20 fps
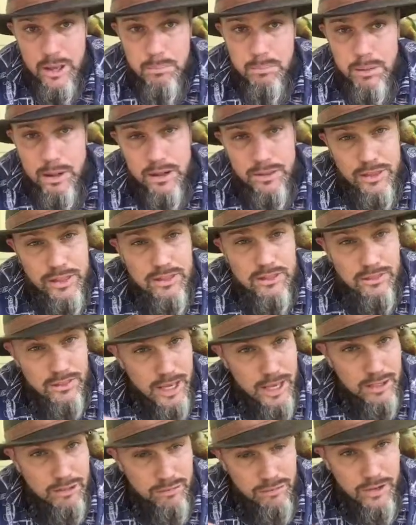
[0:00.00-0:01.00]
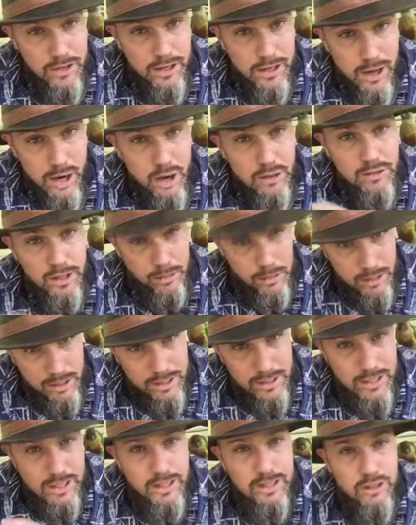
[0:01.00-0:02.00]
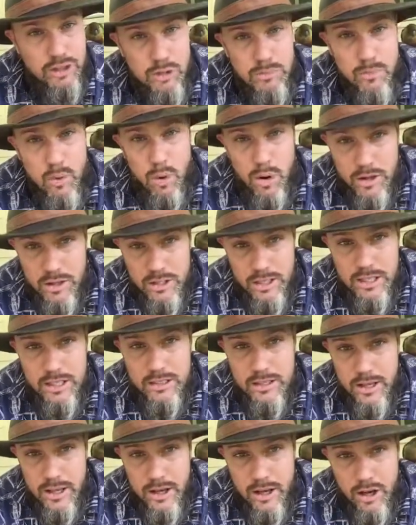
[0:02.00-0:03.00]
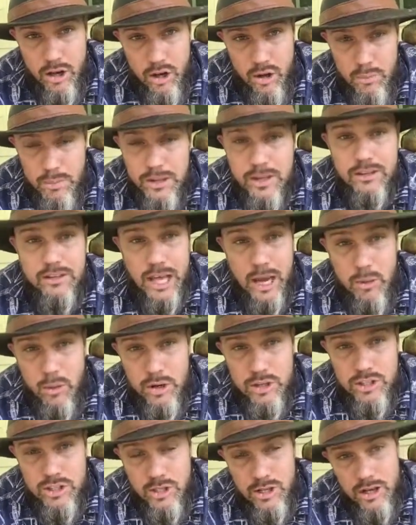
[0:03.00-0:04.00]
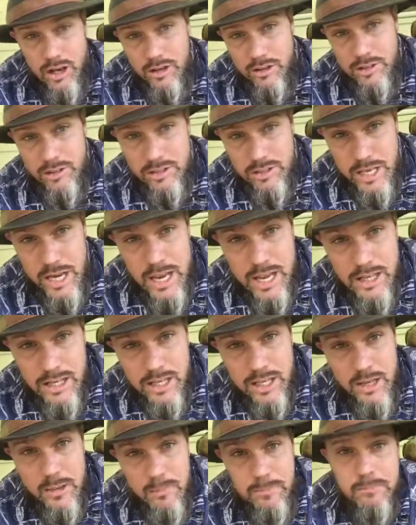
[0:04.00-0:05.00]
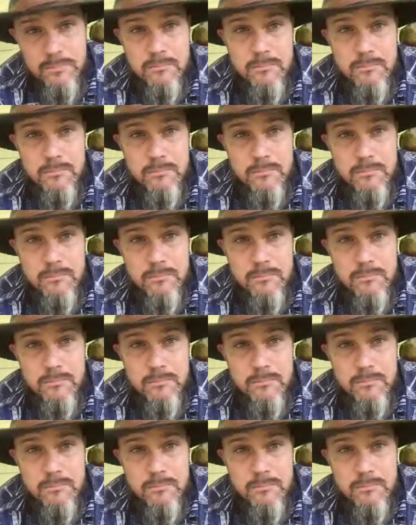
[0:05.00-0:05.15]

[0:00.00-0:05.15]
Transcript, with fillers: But these next videos, I'm going to get into more detail because I want you to understand it